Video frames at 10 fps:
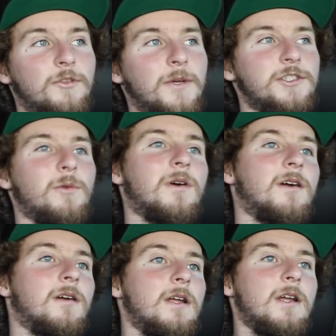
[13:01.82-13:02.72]
especially
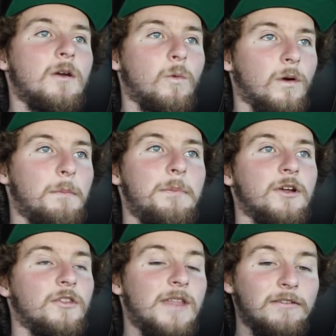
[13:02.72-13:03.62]
where we're
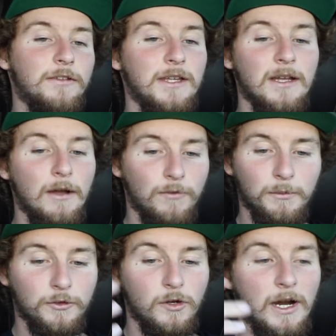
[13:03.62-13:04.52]
building everything up
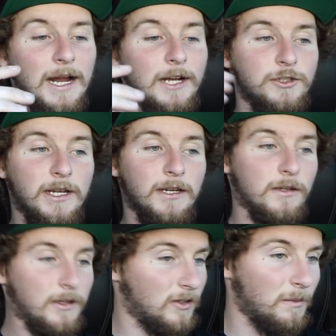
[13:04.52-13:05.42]
from scratch
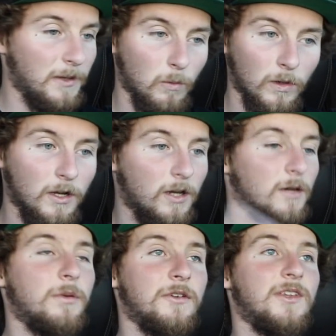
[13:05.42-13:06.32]
and it's going to be
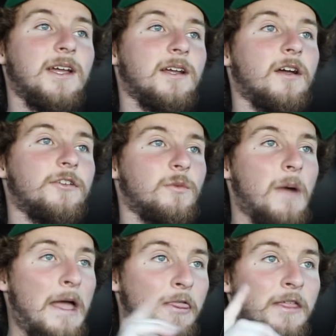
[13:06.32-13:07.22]
100% custom.
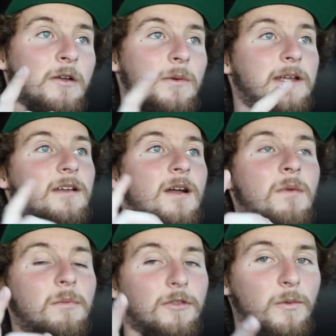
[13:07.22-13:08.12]
I think we can come
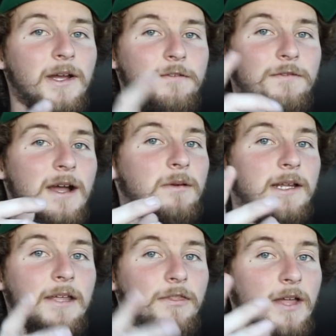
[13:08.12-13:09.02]
up with a way to
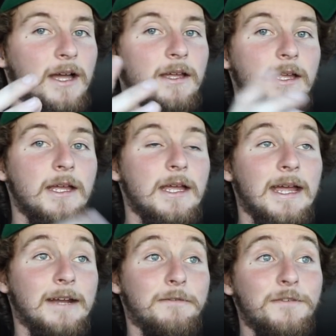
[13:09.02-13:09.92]
fabricate that
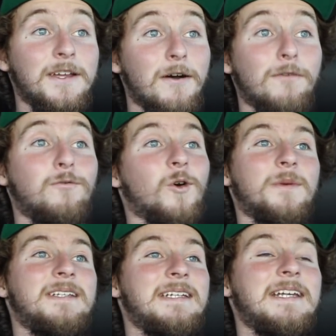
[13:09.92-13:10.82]
and fit a
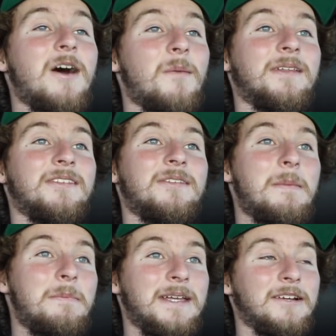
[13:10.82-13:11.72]
4BT Cummins
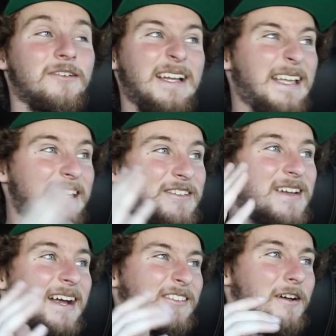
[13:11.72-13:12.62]
Beetle. Like, you
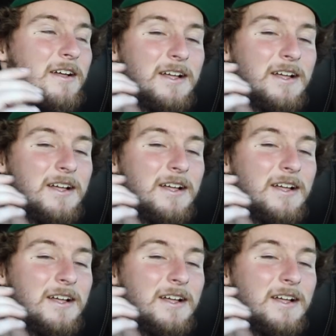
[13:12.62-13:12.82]
guys,